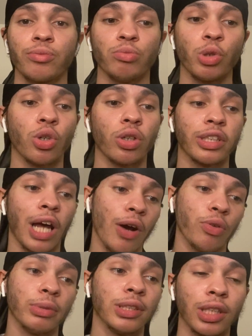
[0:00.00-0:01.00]
Because I
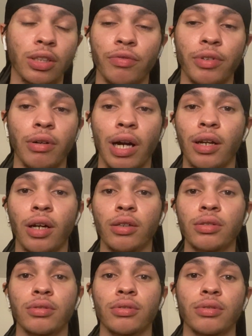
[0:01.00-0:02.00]
would be sick of it right
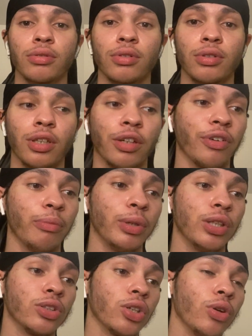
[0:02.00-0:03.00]
now, if I'm
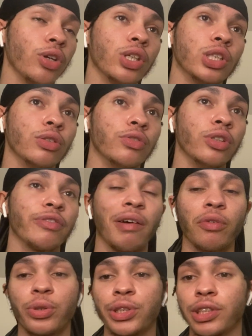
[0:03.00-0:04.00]
being totally honest with you. If
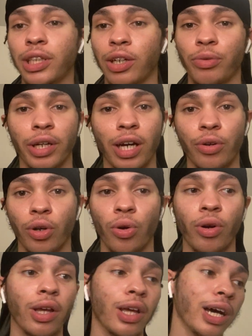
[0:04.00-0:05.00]
I'm Cristiano
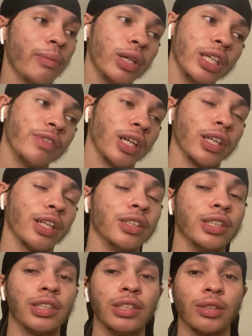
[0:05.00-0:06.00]
Ronaldo, I'm leaving at the end of
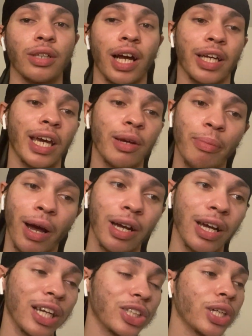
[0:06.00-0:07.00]
the season. I came
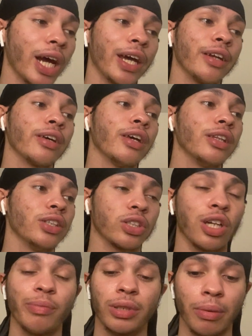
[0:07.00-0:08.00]
back, I tried, this
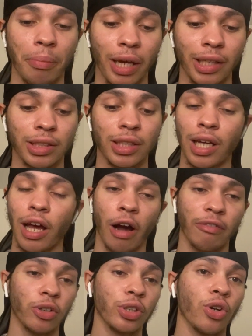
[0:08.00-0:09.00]
club is a mess.
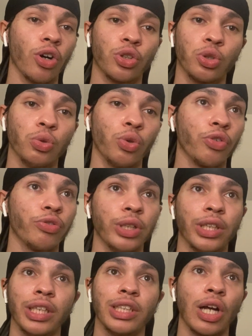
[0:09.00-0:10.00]
I've only got 2 or 3
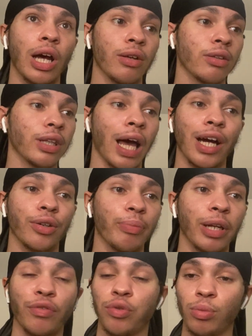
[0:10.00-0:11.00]
years that I can
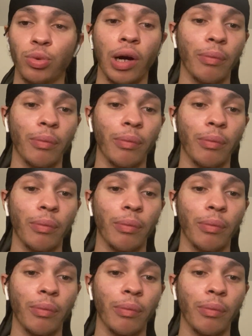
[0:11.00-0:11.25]
play football.